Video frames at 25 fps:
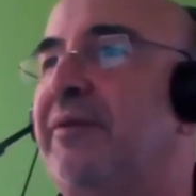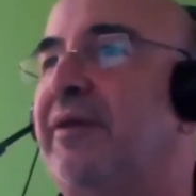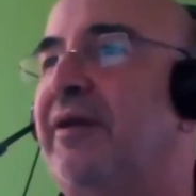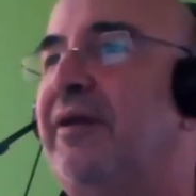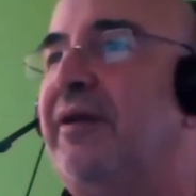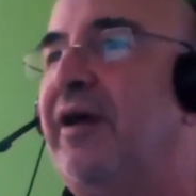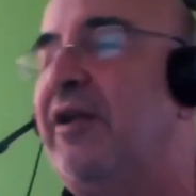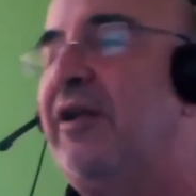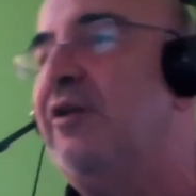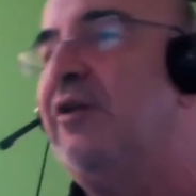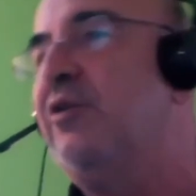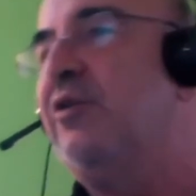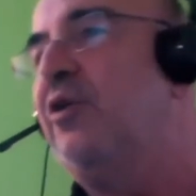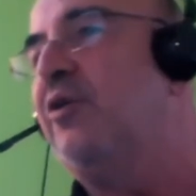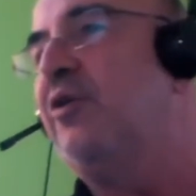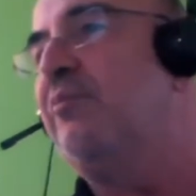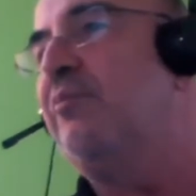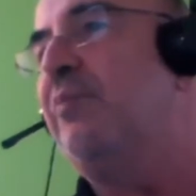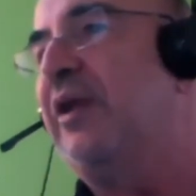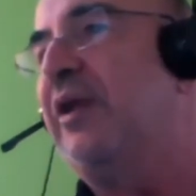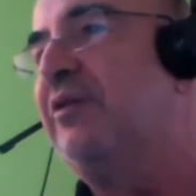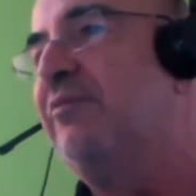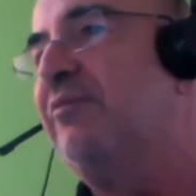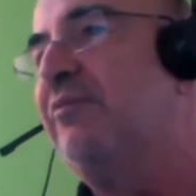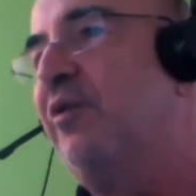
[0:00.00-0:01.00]
Another
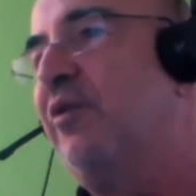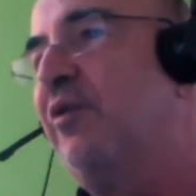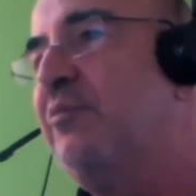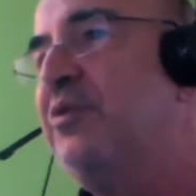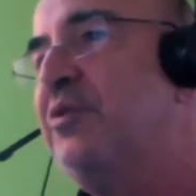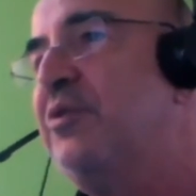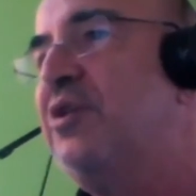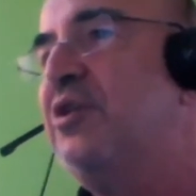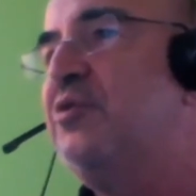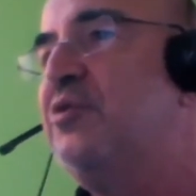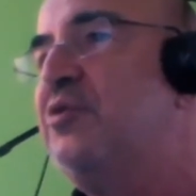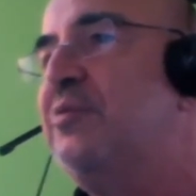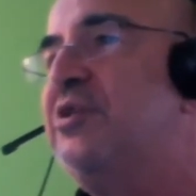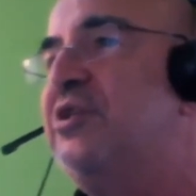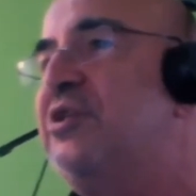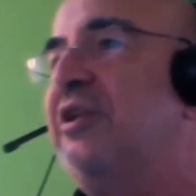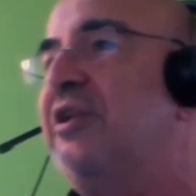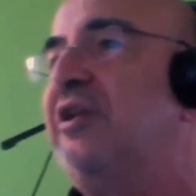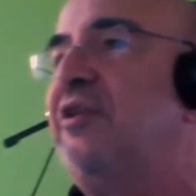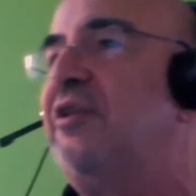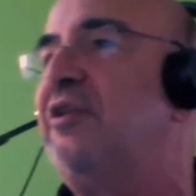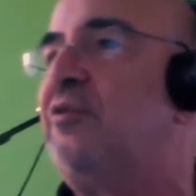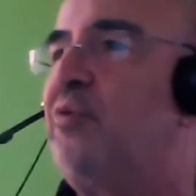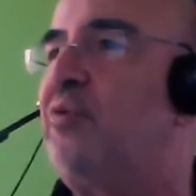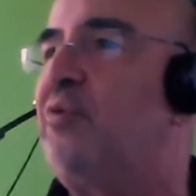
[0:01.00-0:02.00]
part from
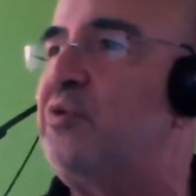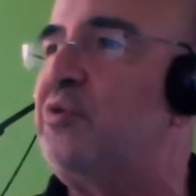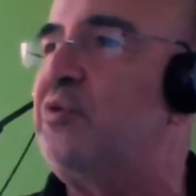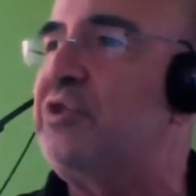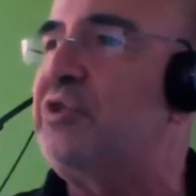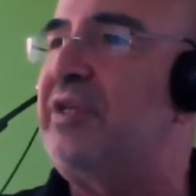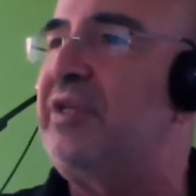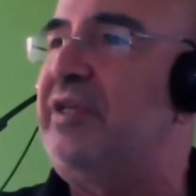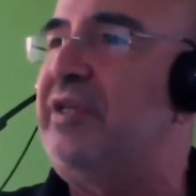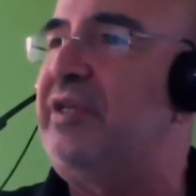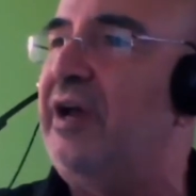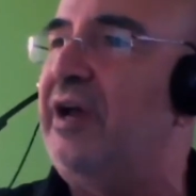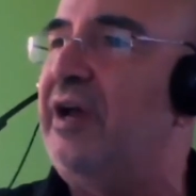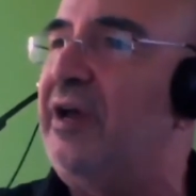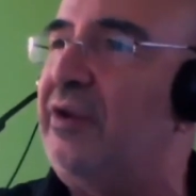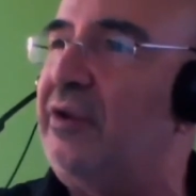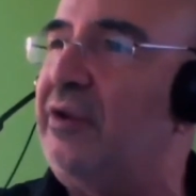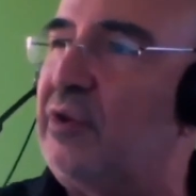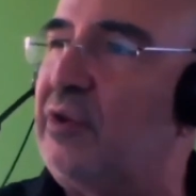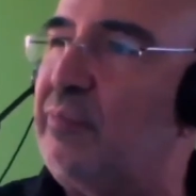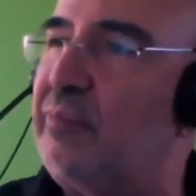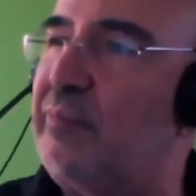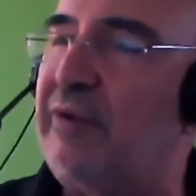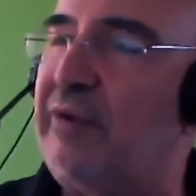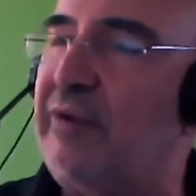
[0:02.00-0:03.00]
Switzerland to Austria,
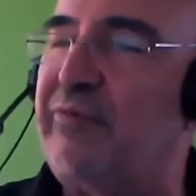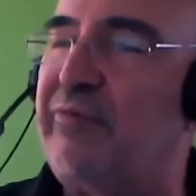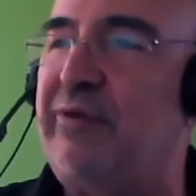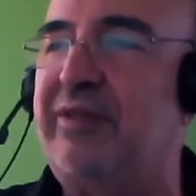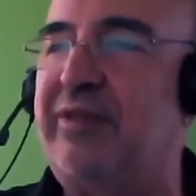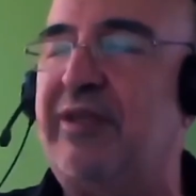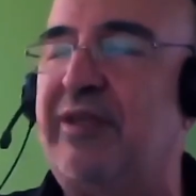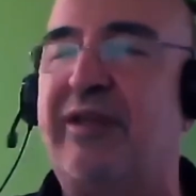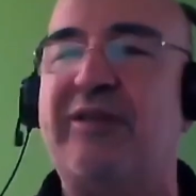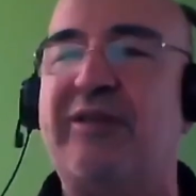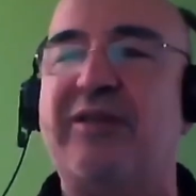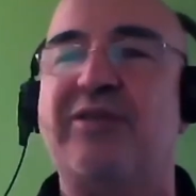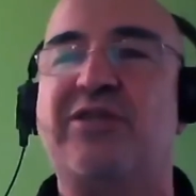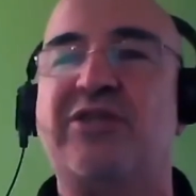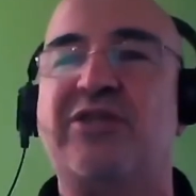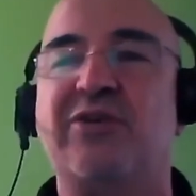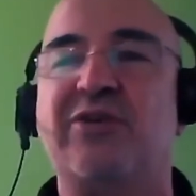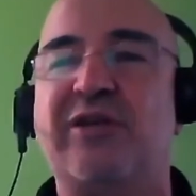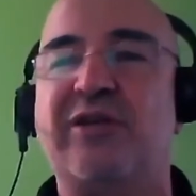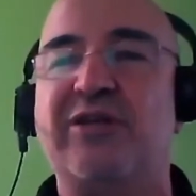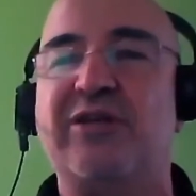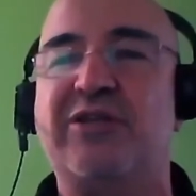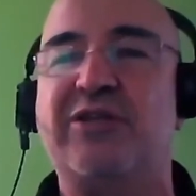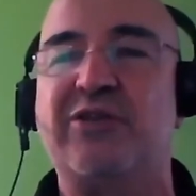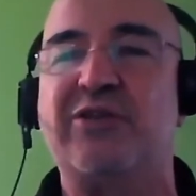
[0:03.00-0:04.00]
another part to Italy, and so
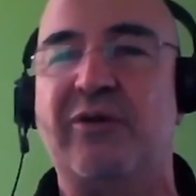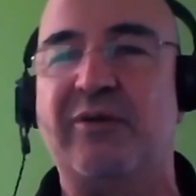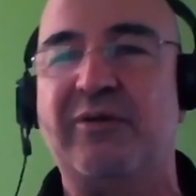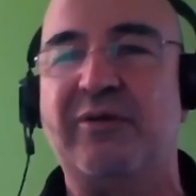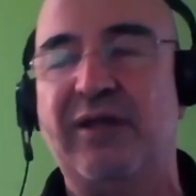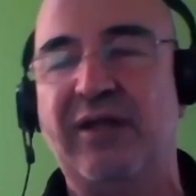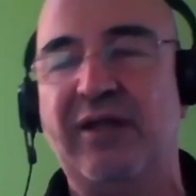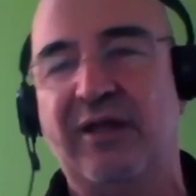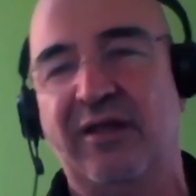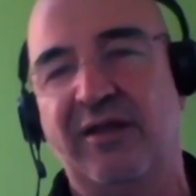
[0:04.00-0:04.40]
on and so on.